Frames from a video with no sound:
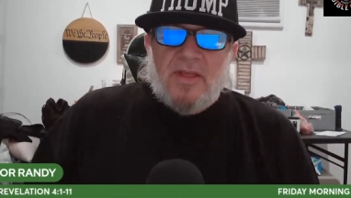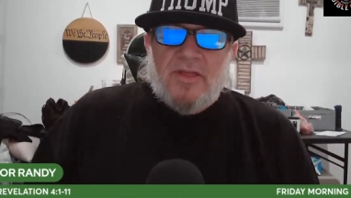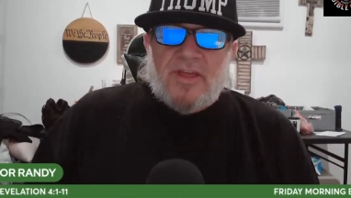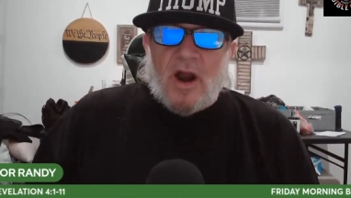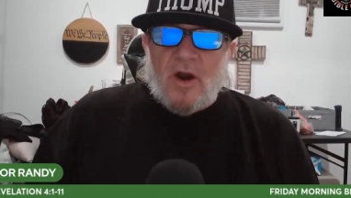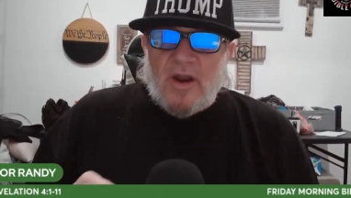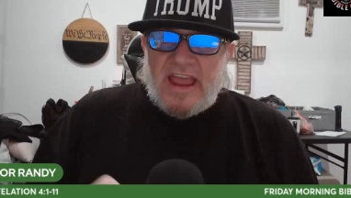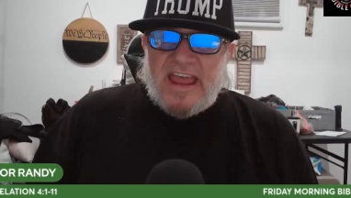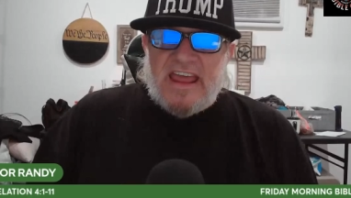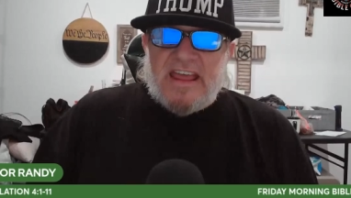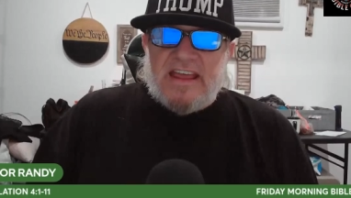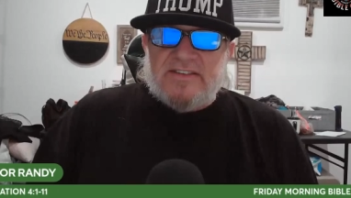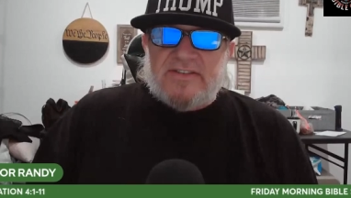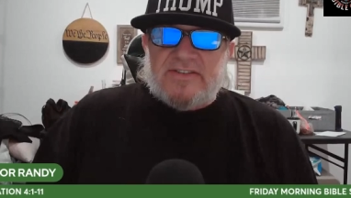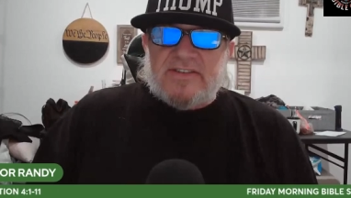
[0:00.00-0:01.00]
there
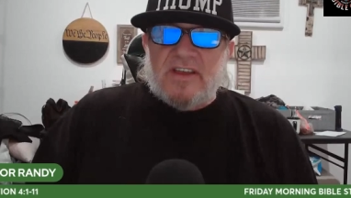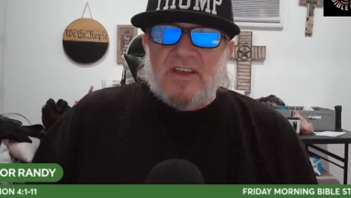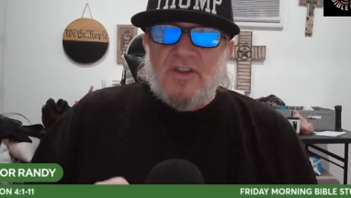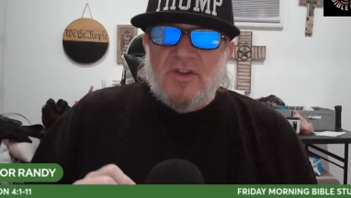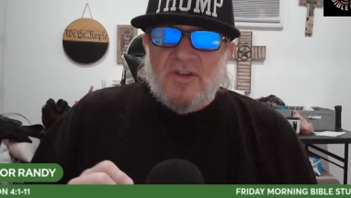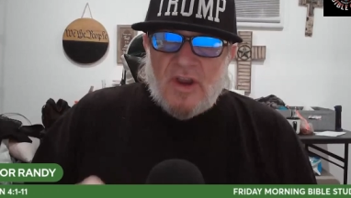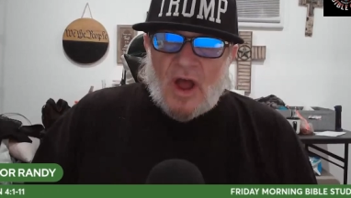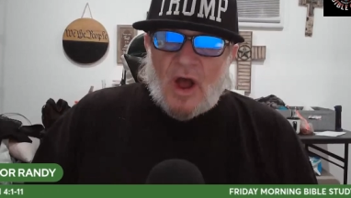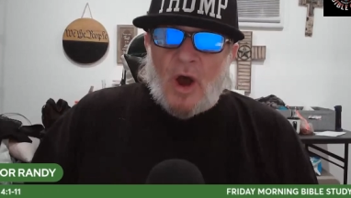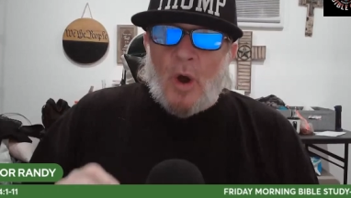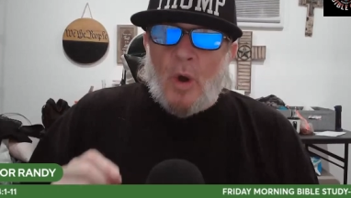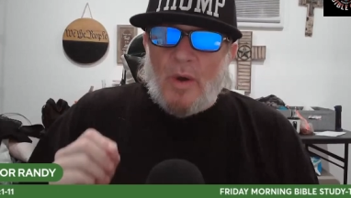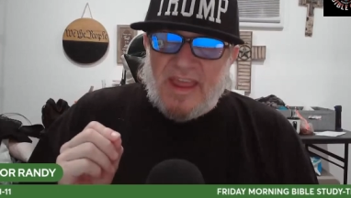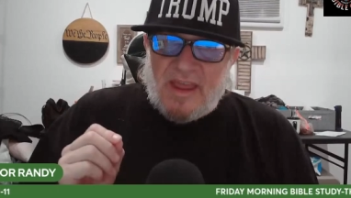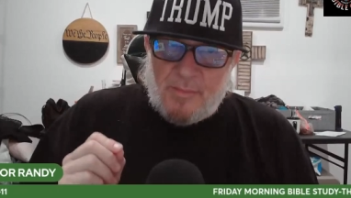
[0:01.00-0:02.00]
is
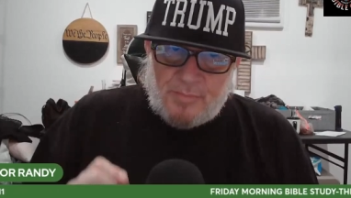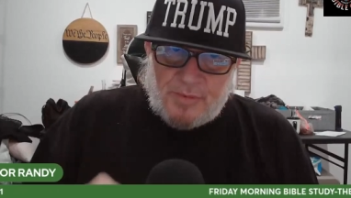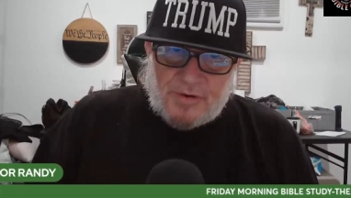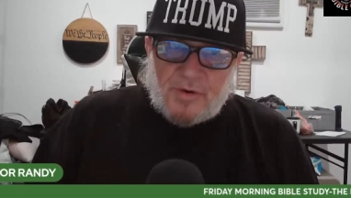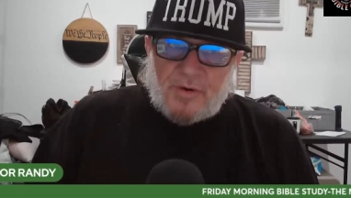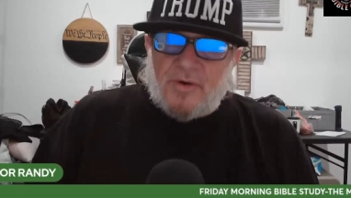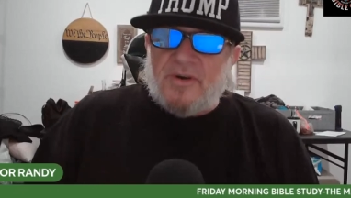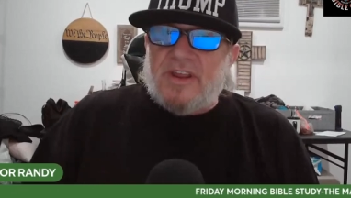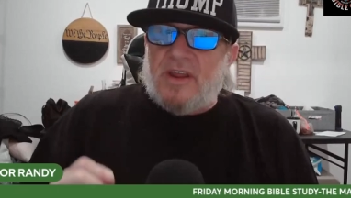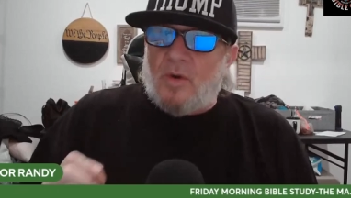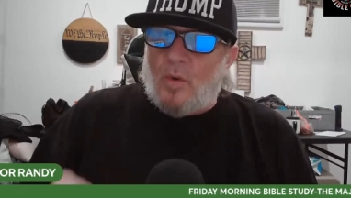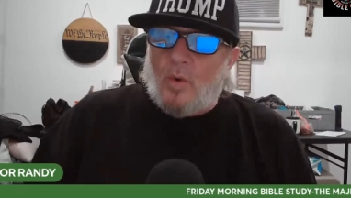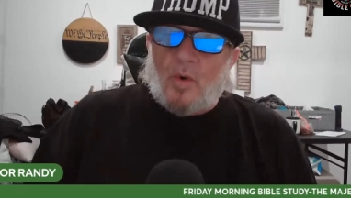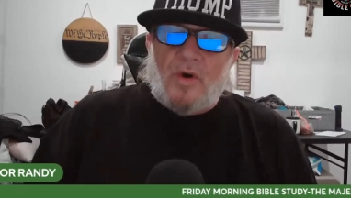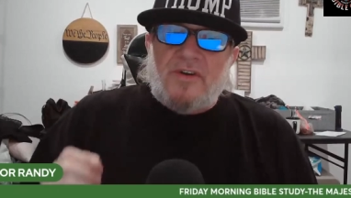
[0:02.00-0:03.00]
no impurity
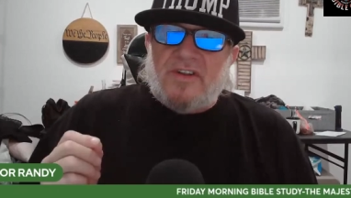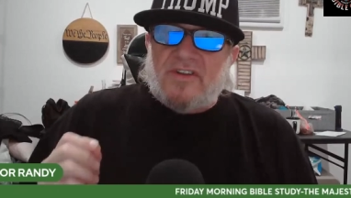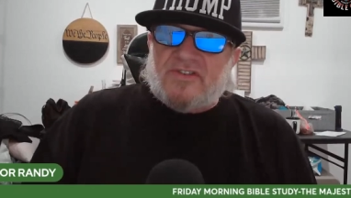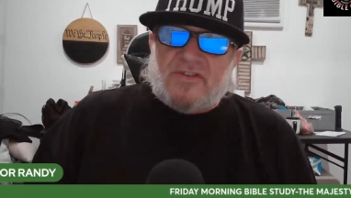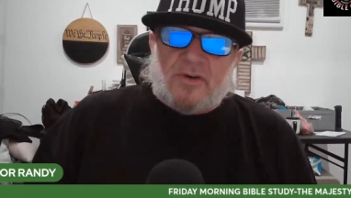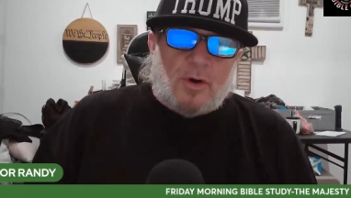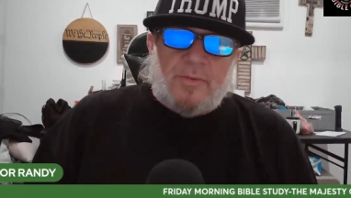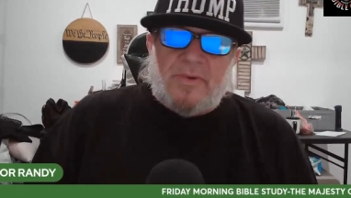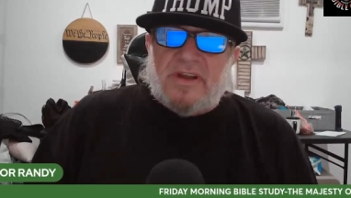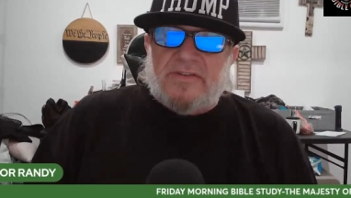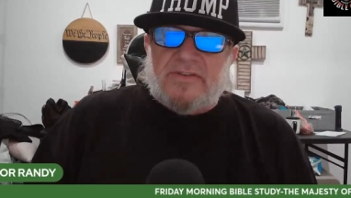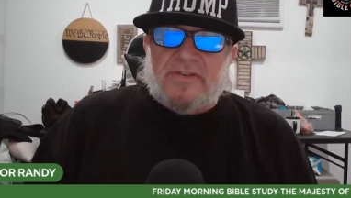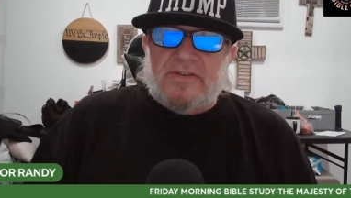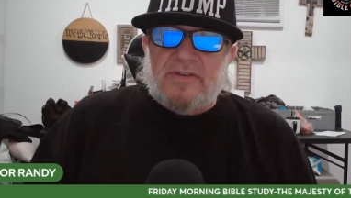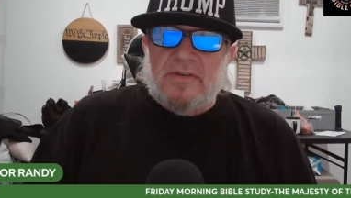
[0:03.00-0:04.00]
or
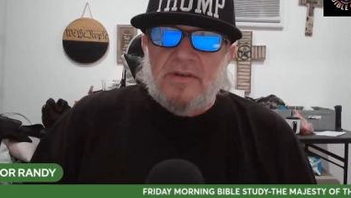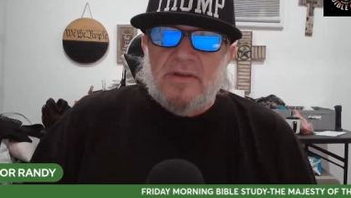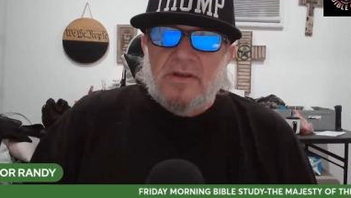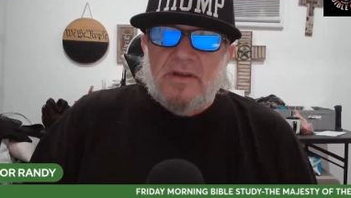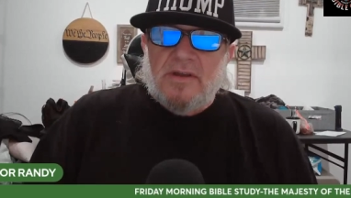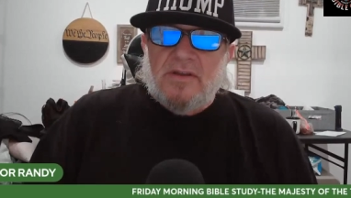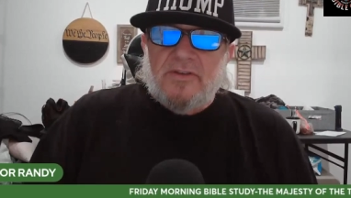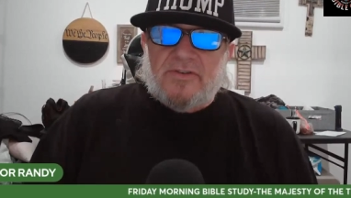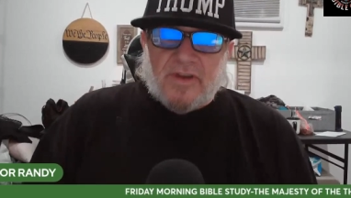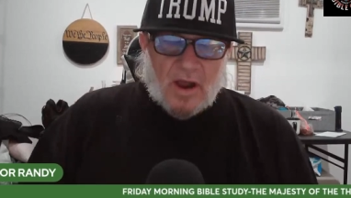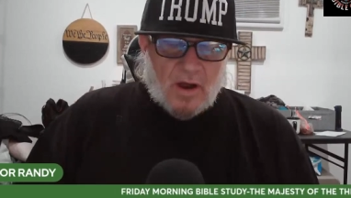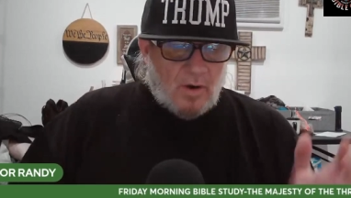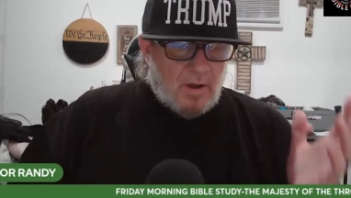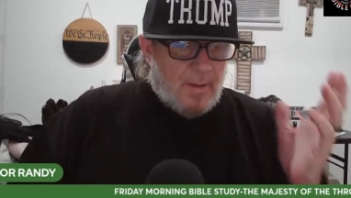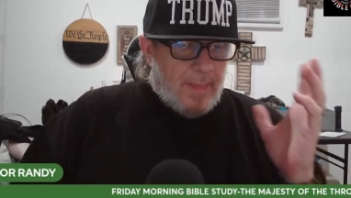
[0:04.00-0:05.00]
disturbance.
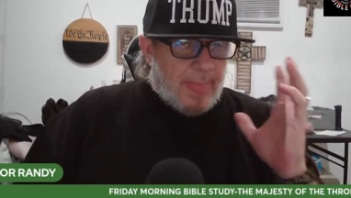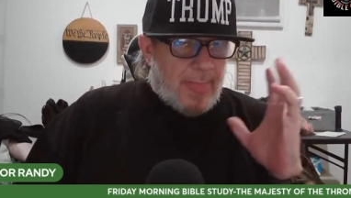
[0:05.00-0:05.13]
So